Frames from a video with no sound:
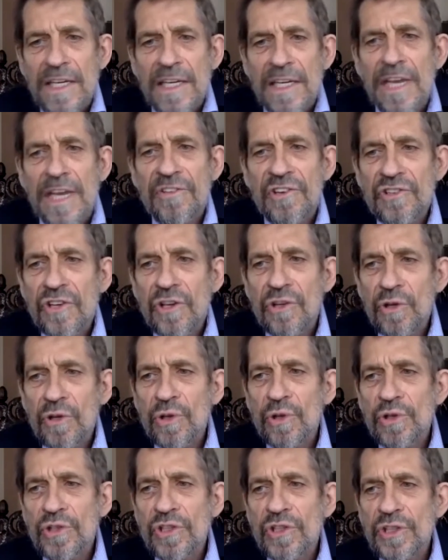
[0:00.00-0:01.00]
If his
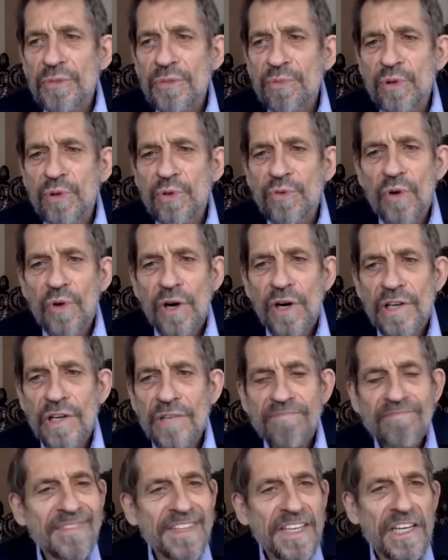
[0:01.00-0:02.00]
conclusions prove wrong,
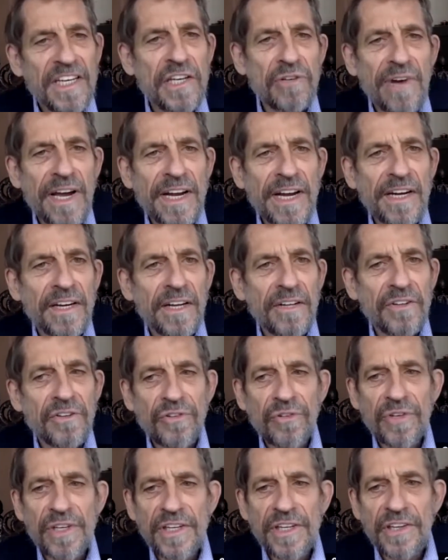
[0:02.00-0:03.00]
he can write another
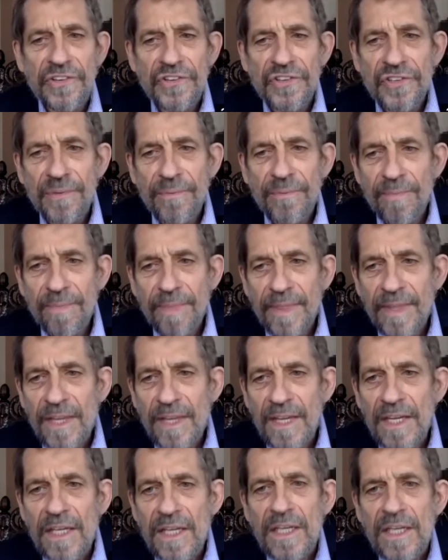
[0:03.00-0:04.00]
treatise.
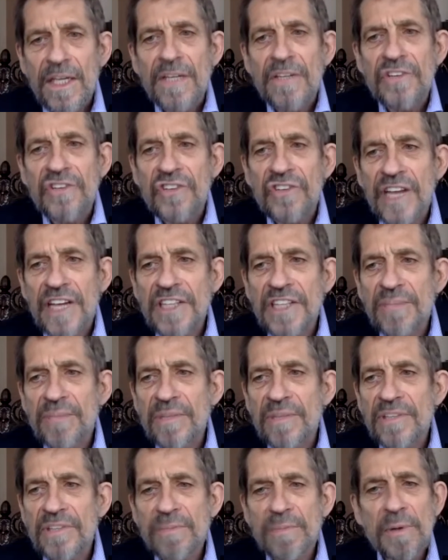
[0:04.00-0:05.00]
The statesman
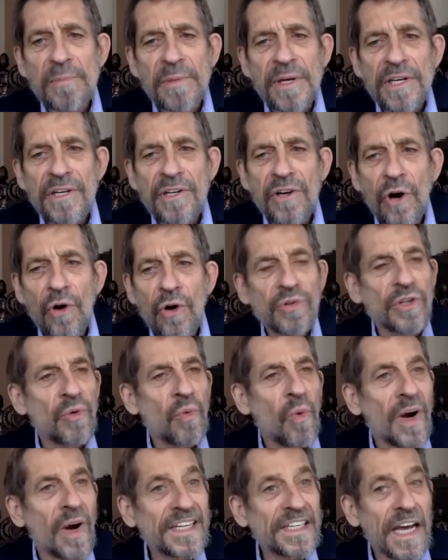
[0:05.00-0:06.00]
is permitted only
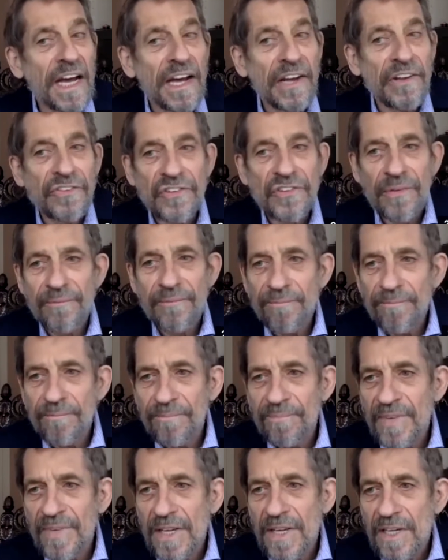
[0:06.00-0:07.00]
one guess.
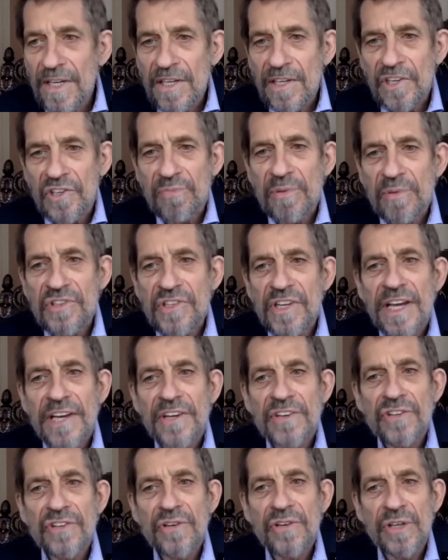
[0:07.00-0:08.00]
His
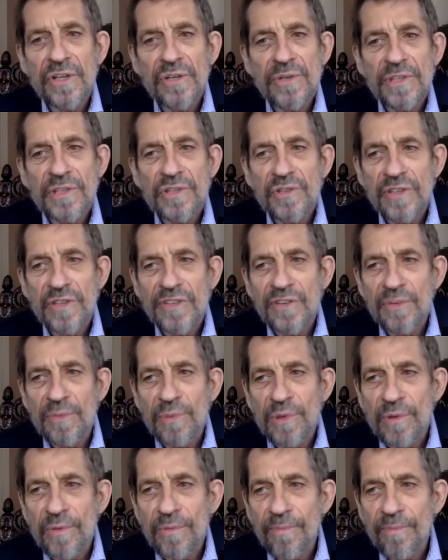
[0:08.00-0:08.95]
mistakes are irretrievable.